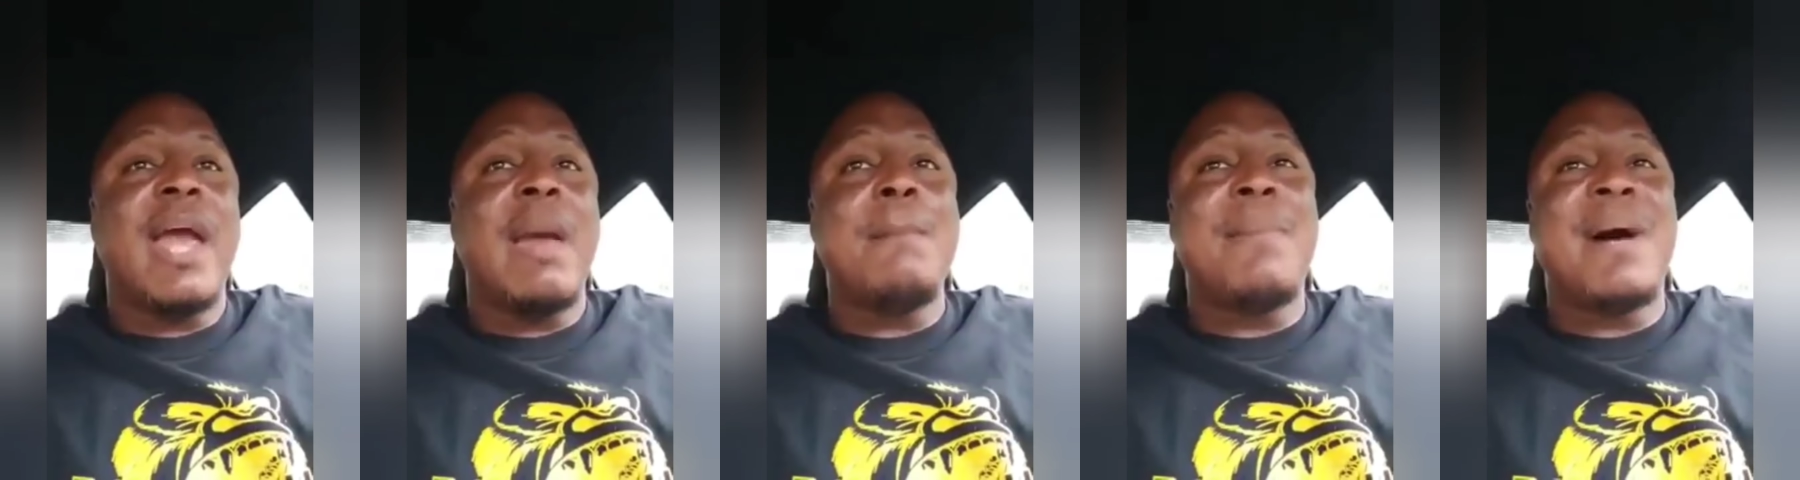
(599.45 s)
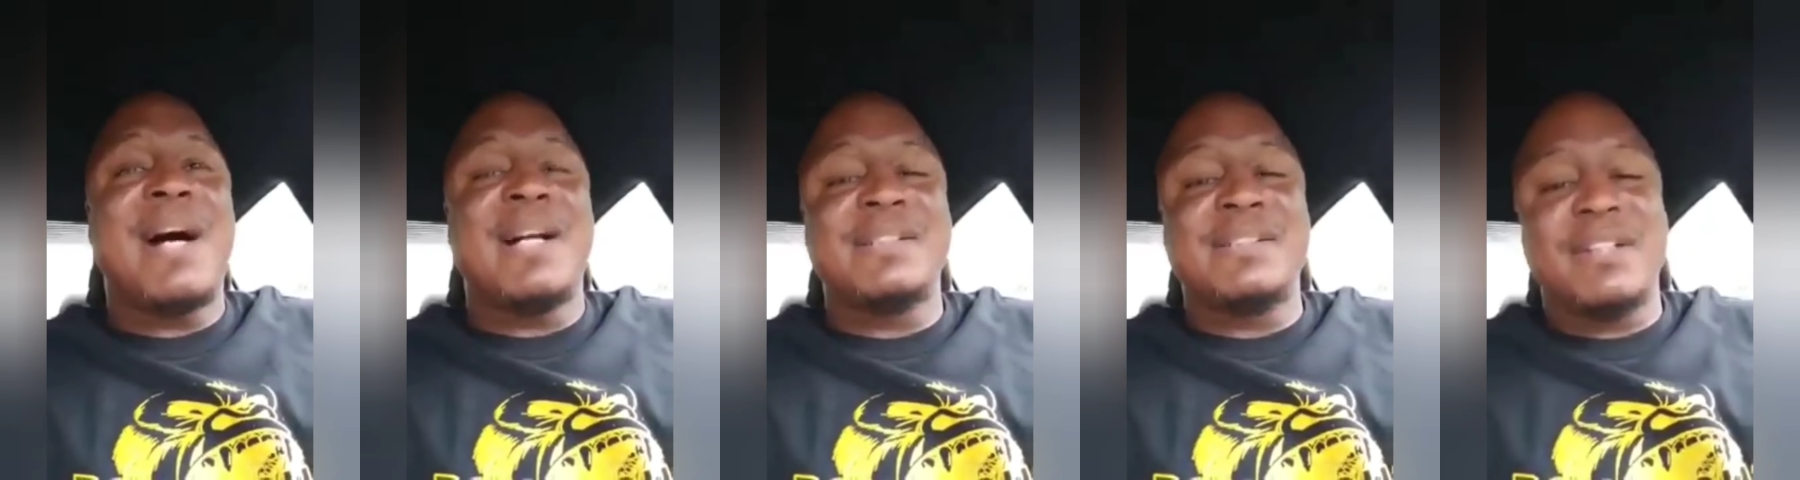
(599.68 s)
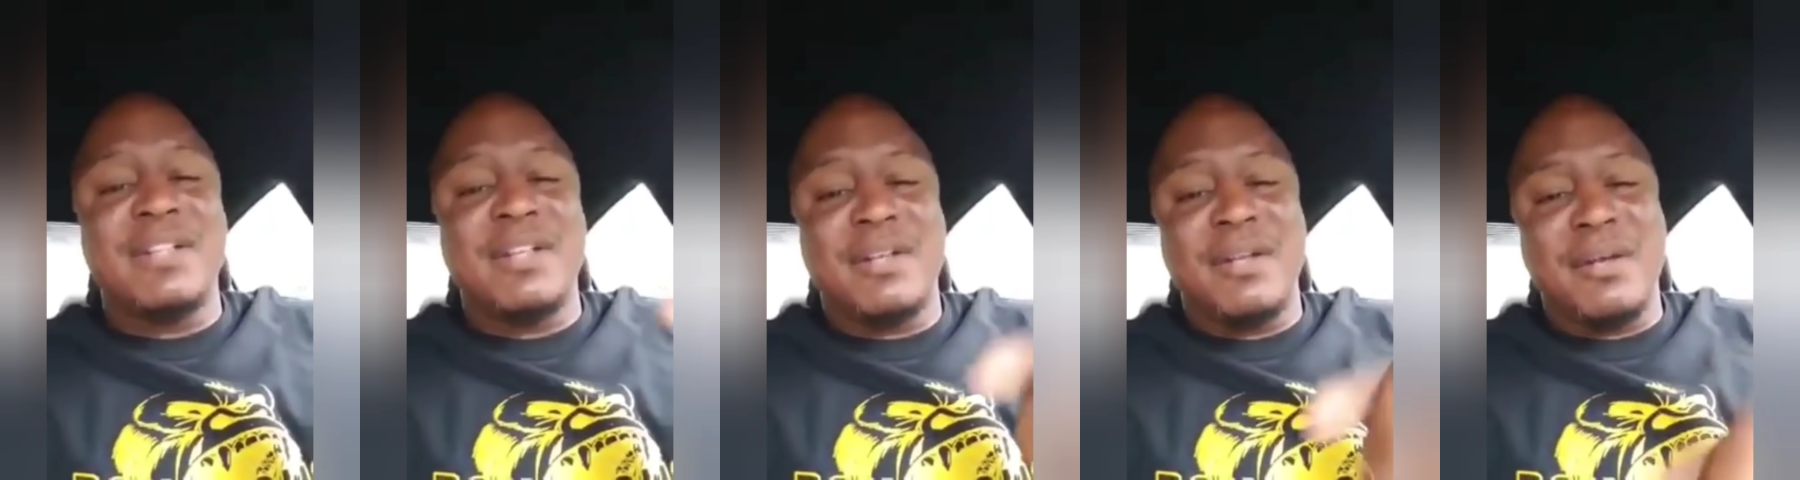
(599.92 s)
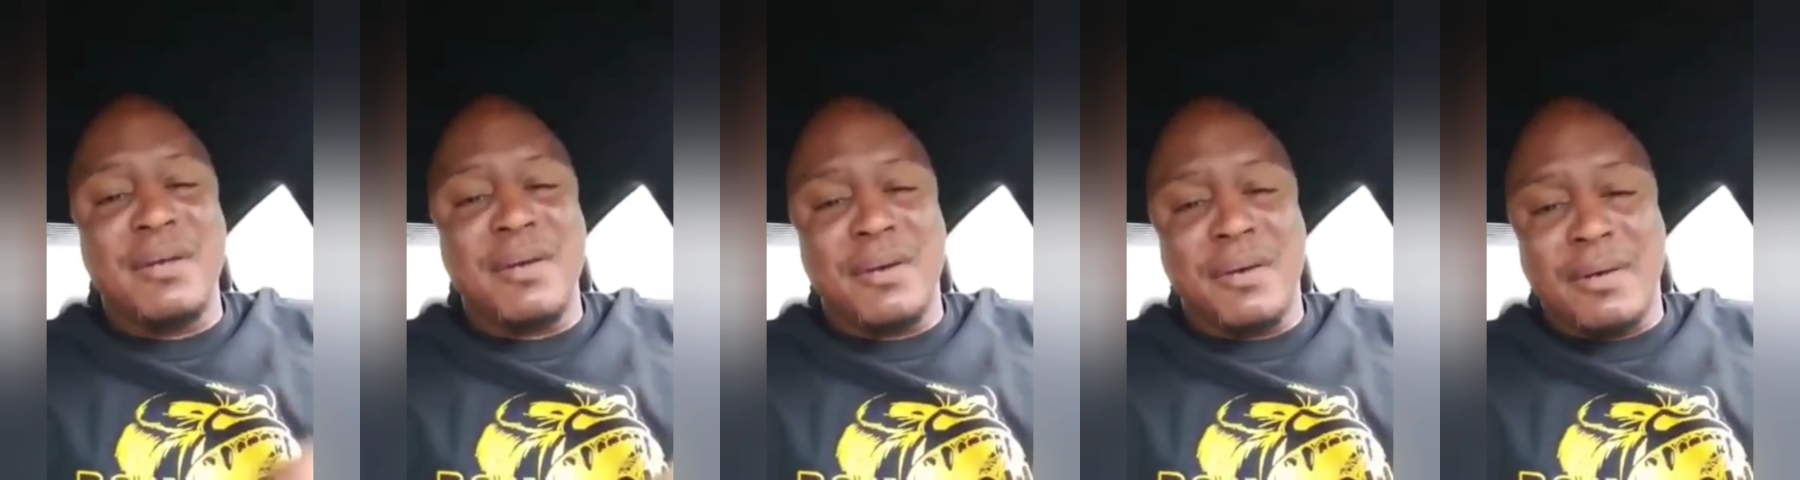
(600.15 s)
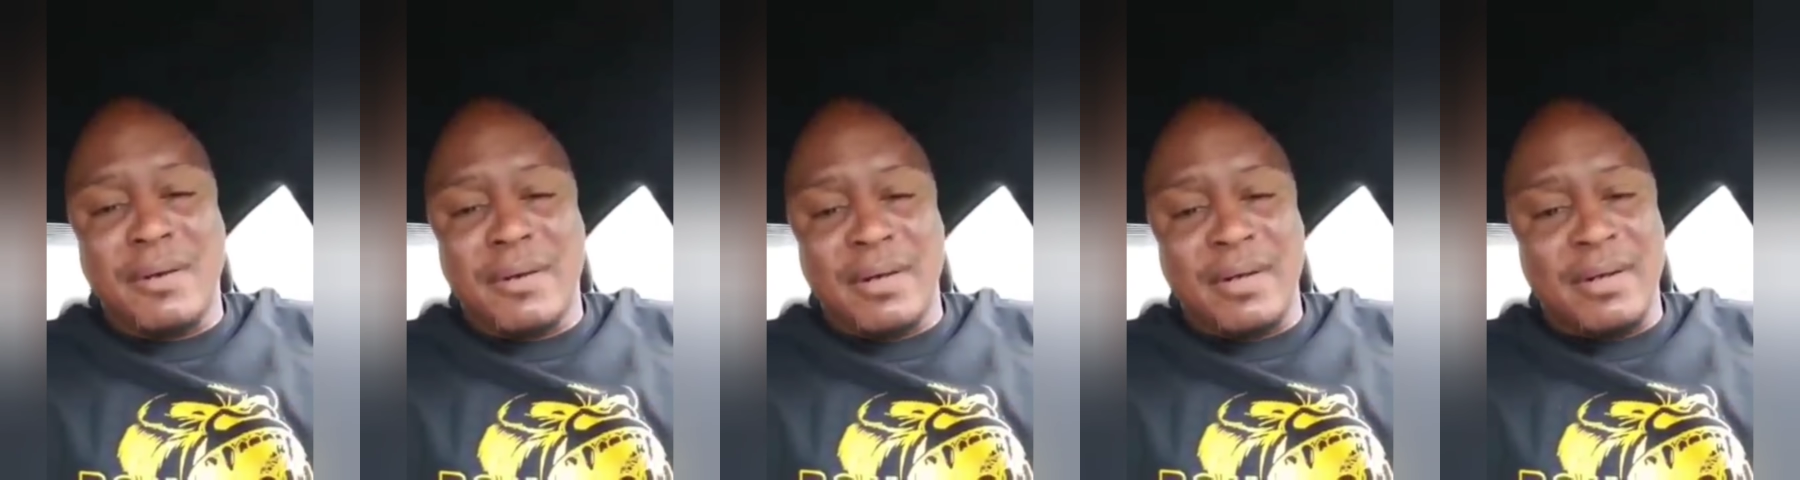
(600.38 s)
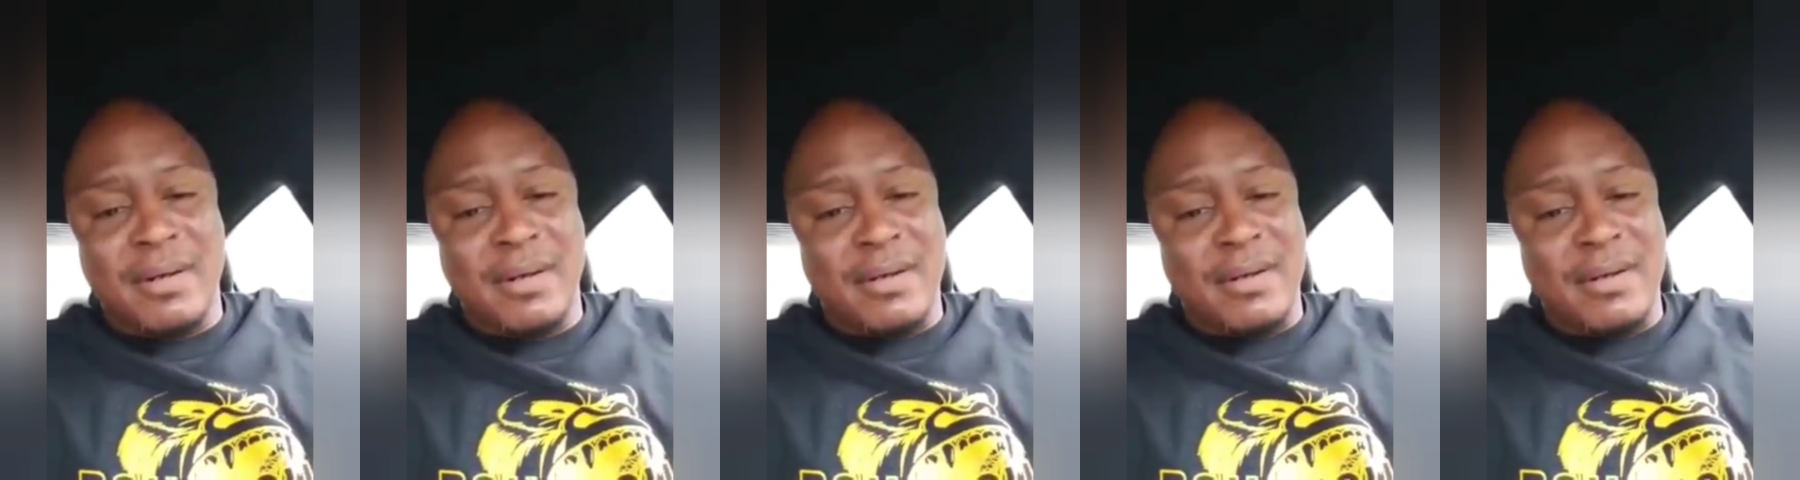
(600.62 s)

and boxing in the yard.